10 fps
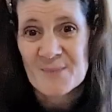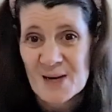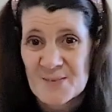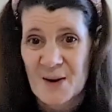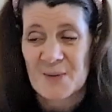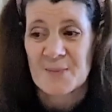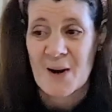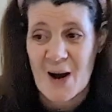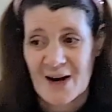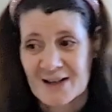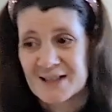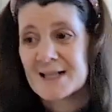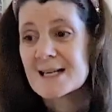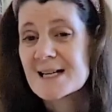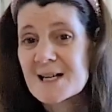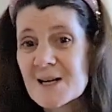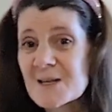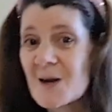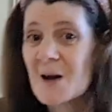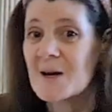belly button, Pa,
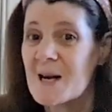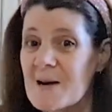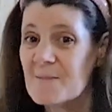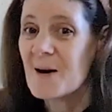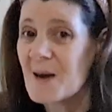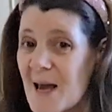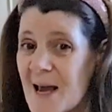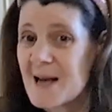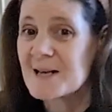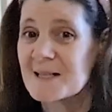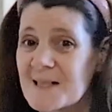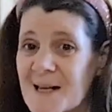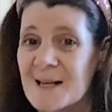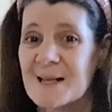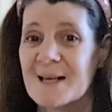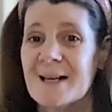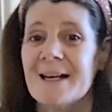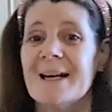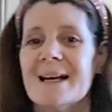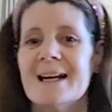because I need my legs.
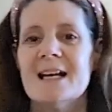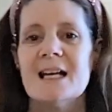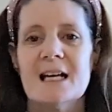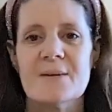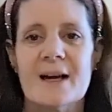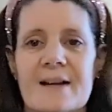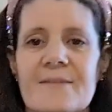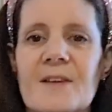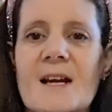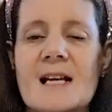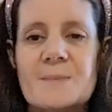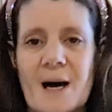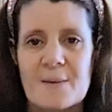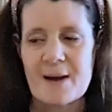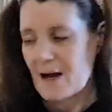Anyway, the next part of my